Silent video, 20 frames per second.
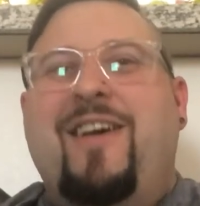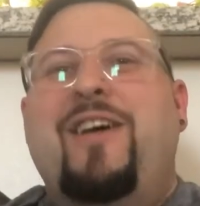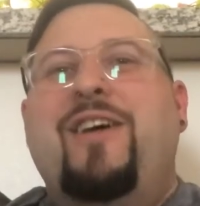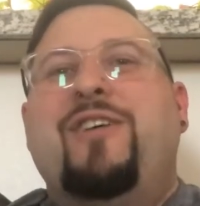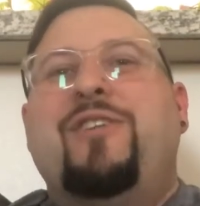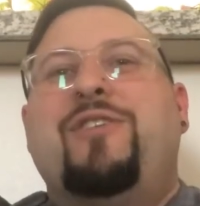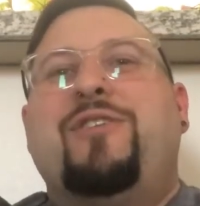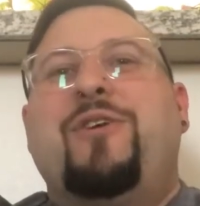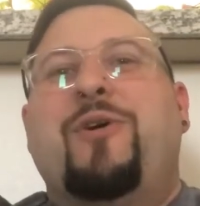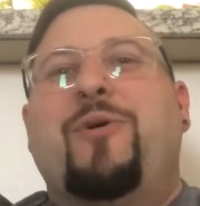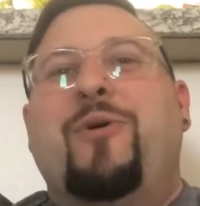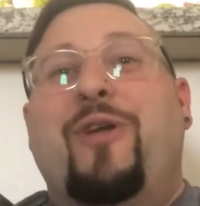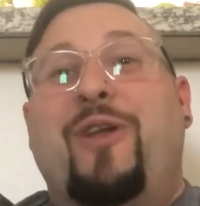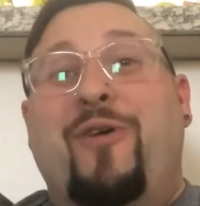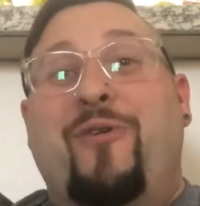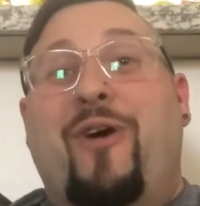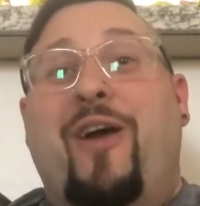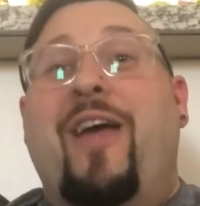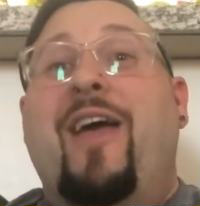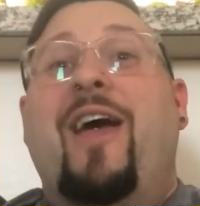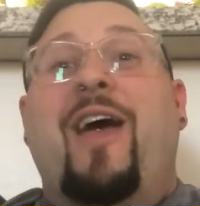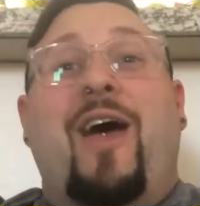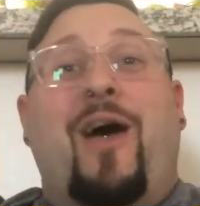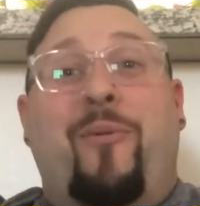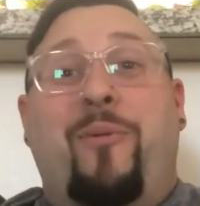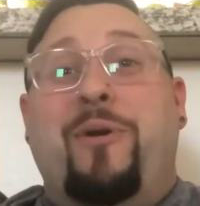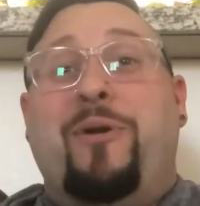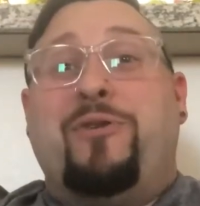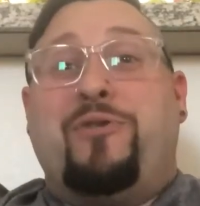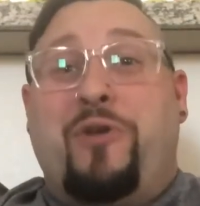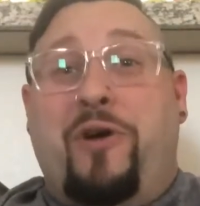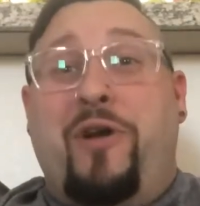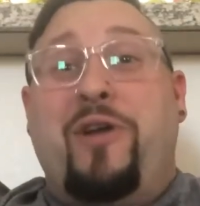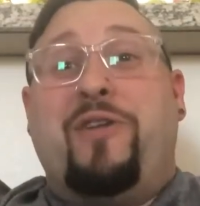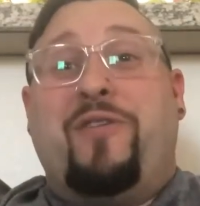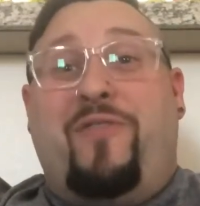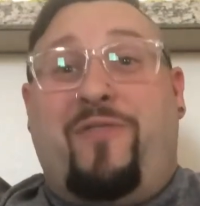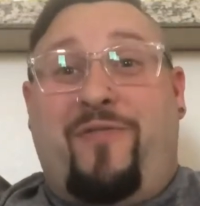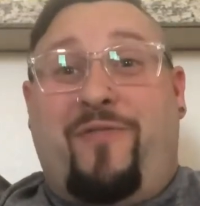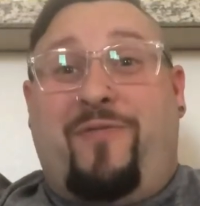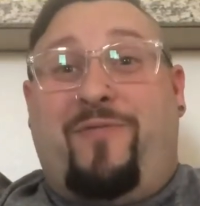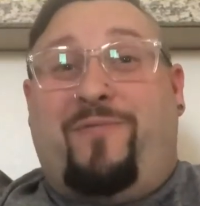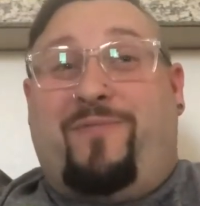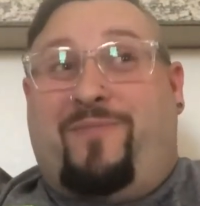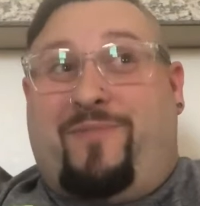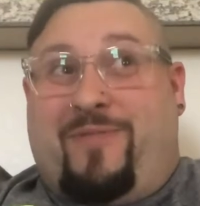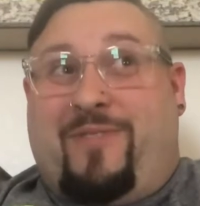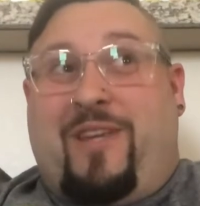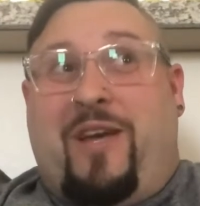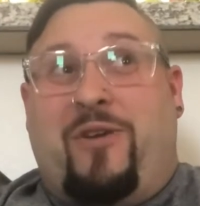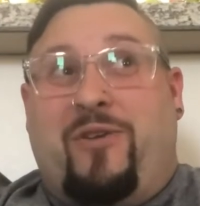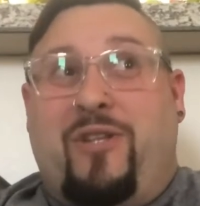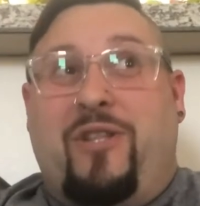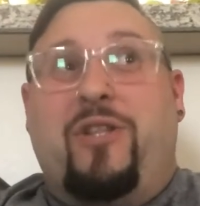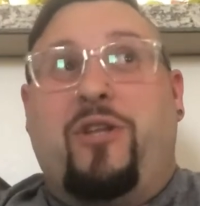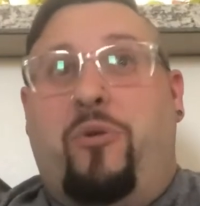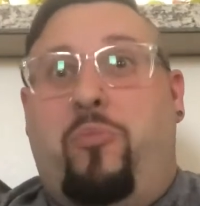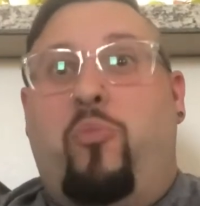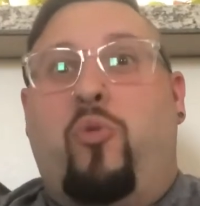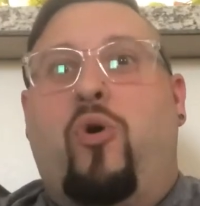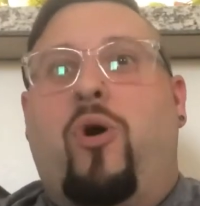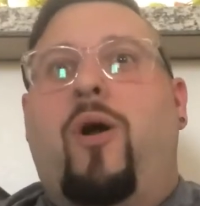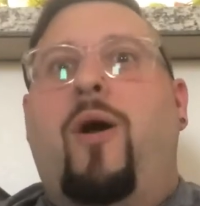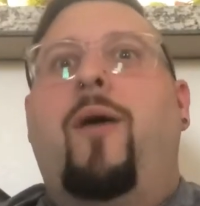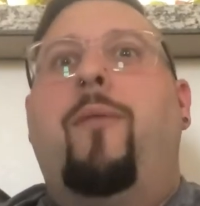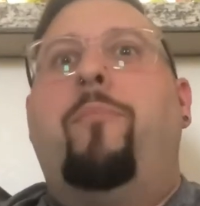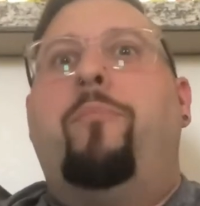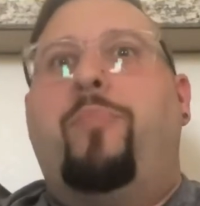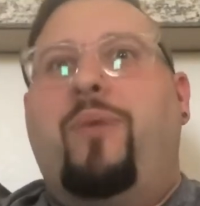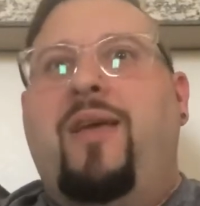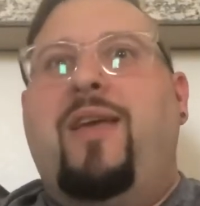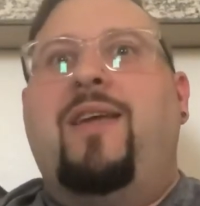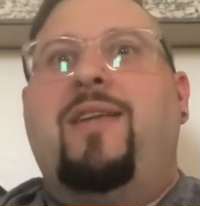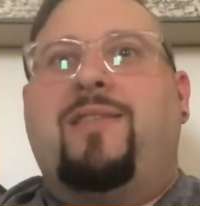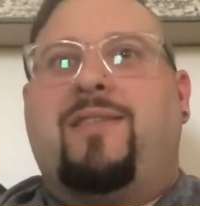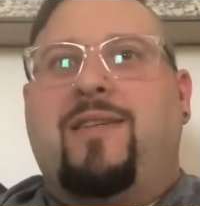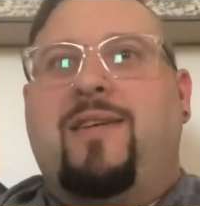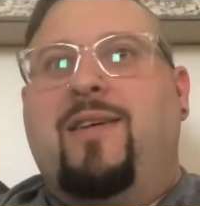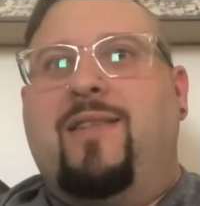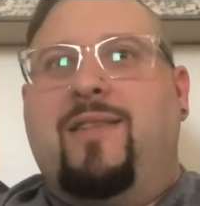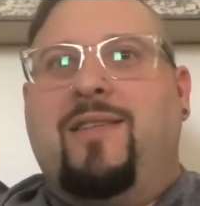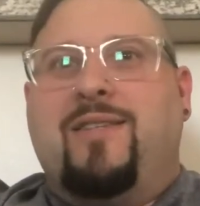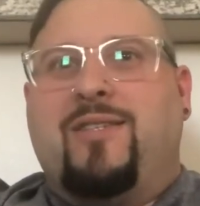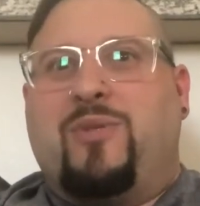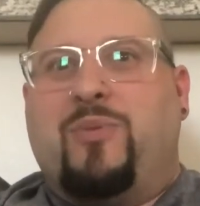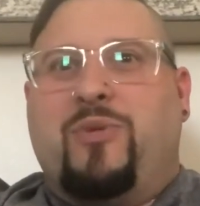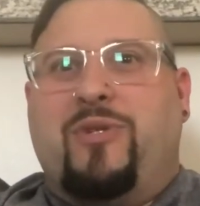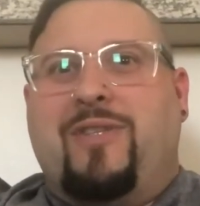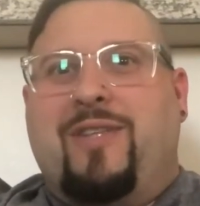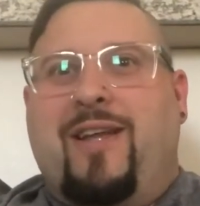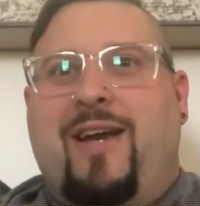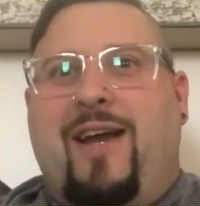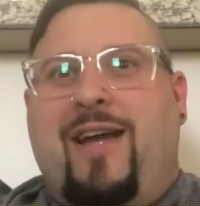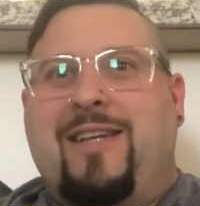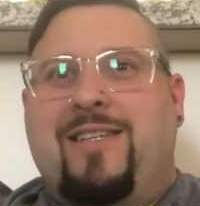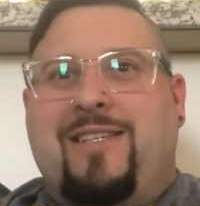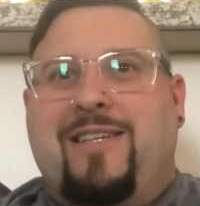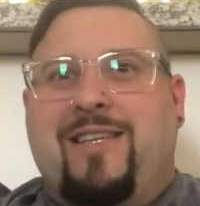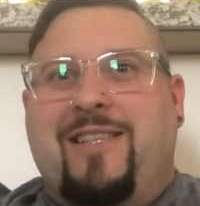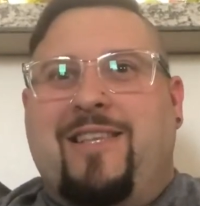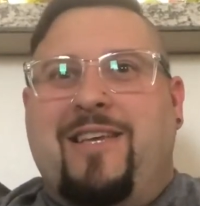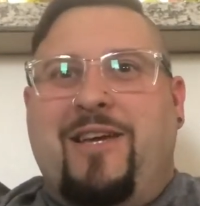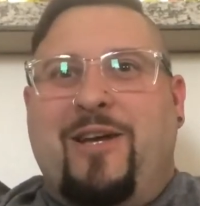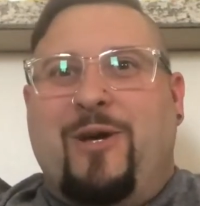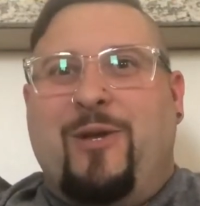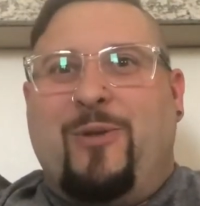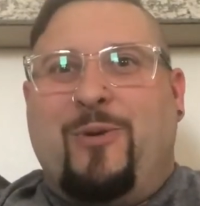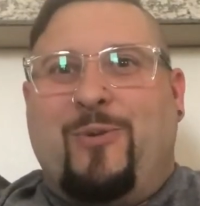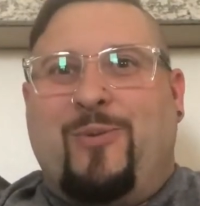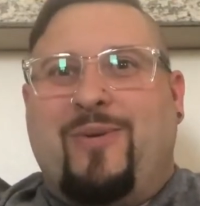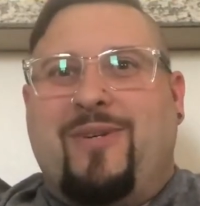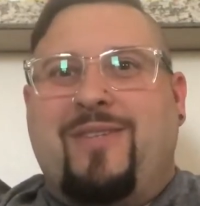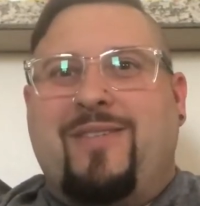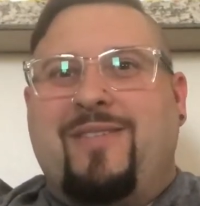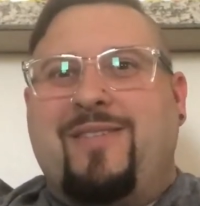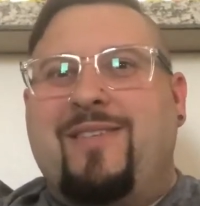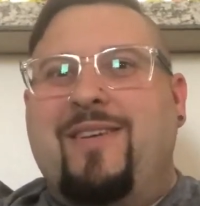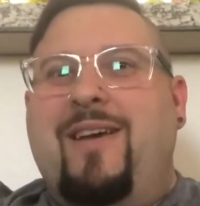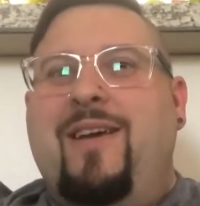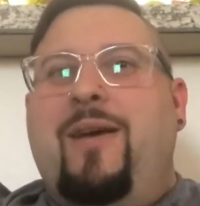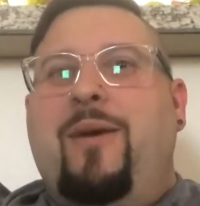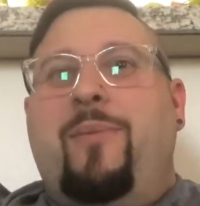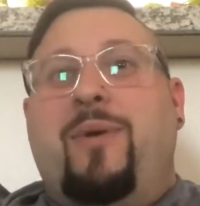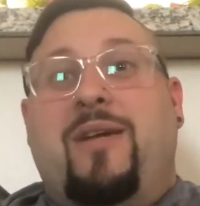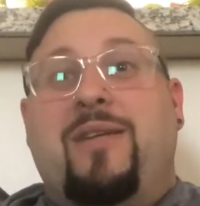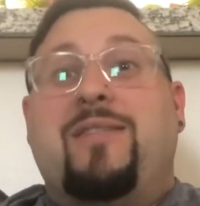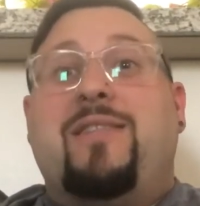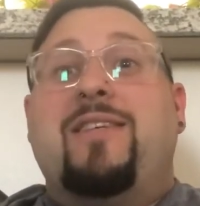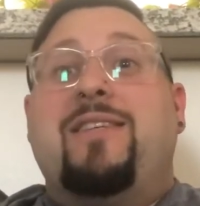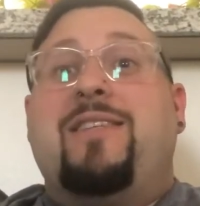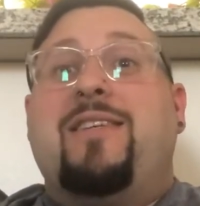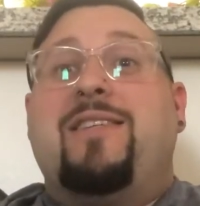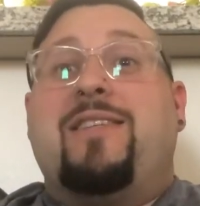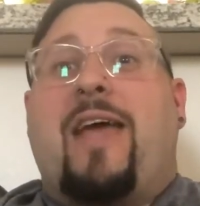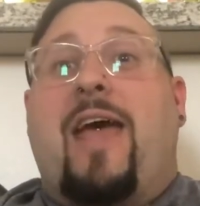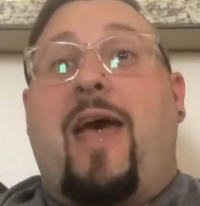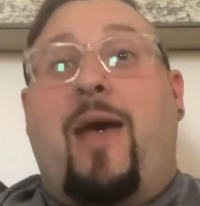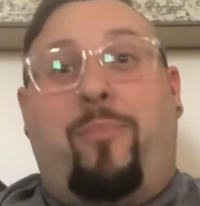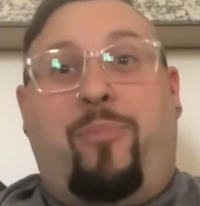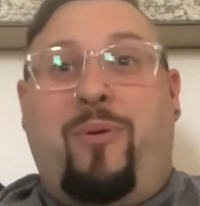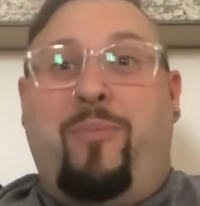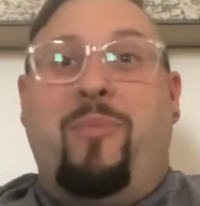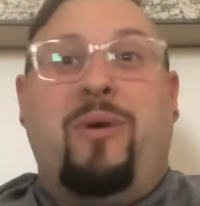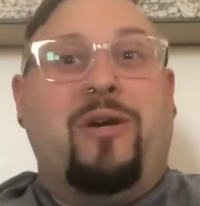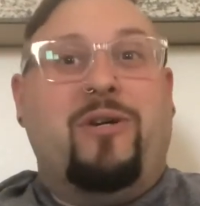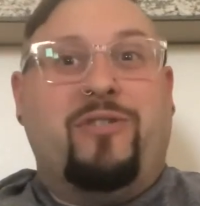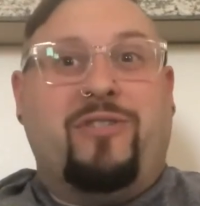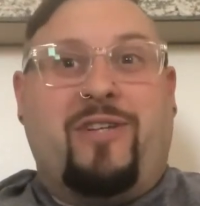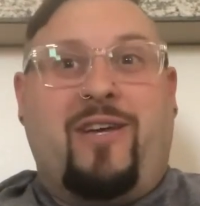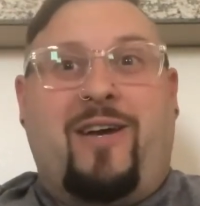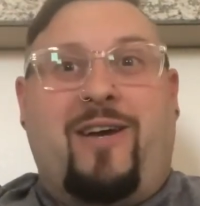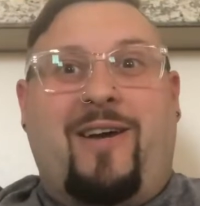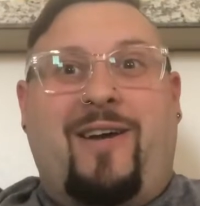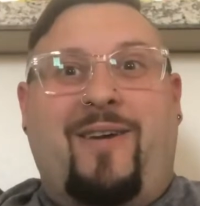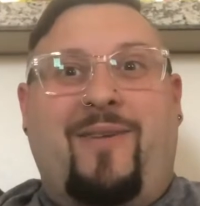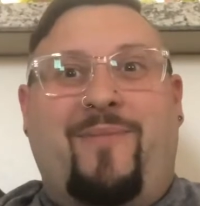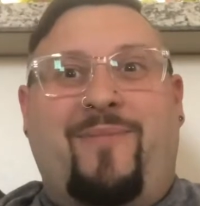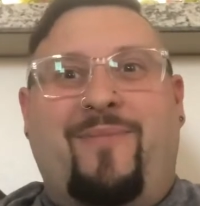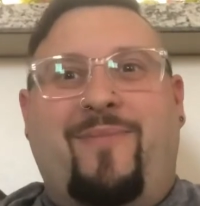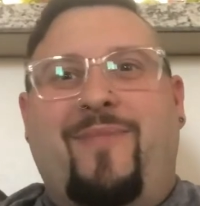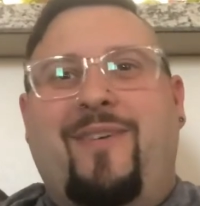So anyway, I'm going to try to sound a little more upbeat in this one than I did the other ones because this is Happy Meal time.